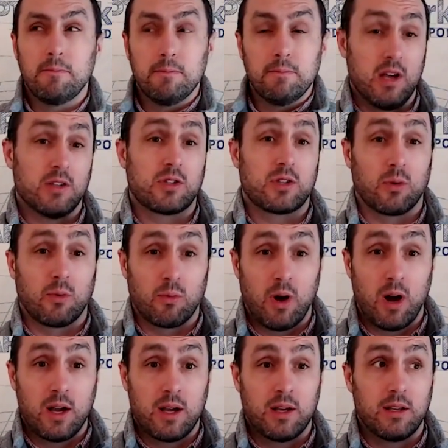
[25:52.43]
If it hits the
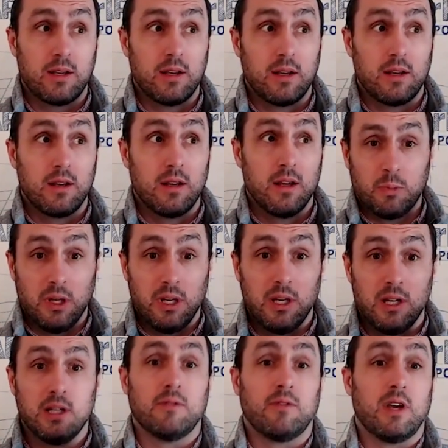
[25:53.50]
right
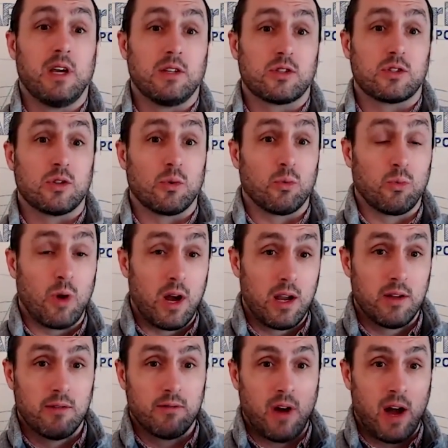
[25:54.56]
speed, if it hits the
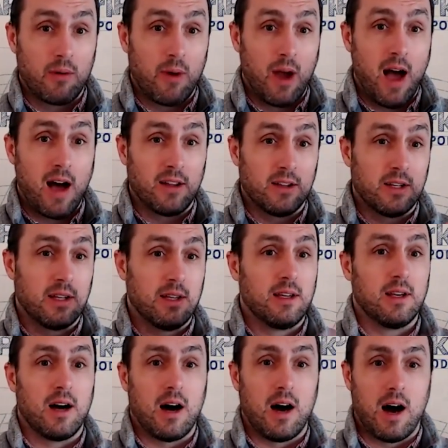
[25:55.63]
right
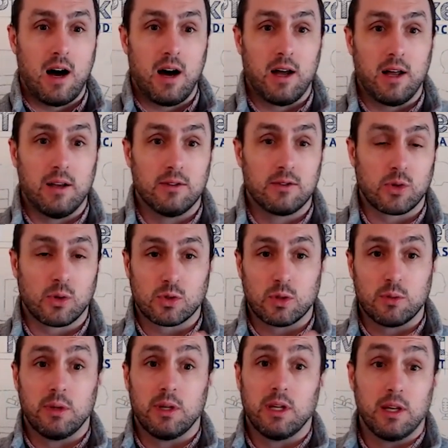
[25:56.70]
virality on
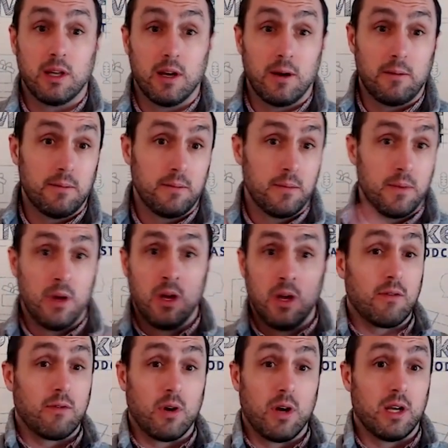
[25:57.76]
social media,
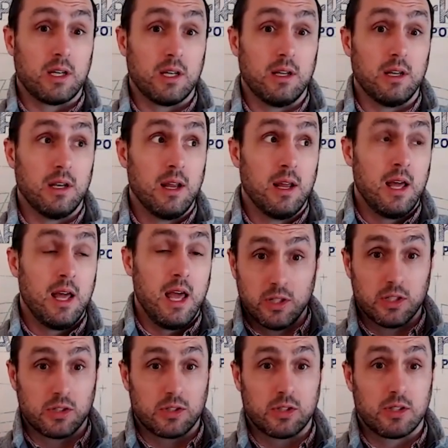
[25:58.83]
whatever, it could
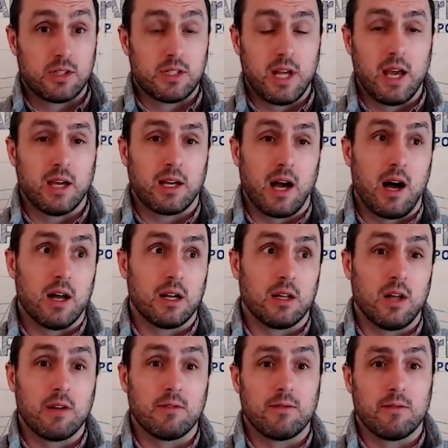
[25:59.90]
really just take on
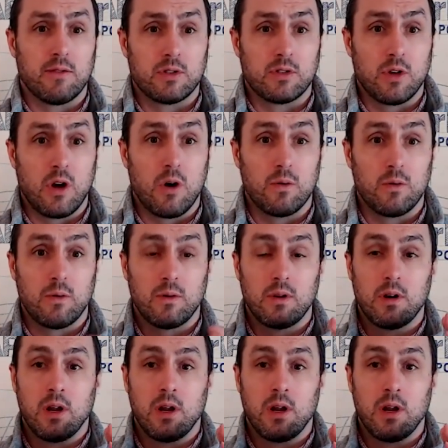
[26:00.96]
a life of its own.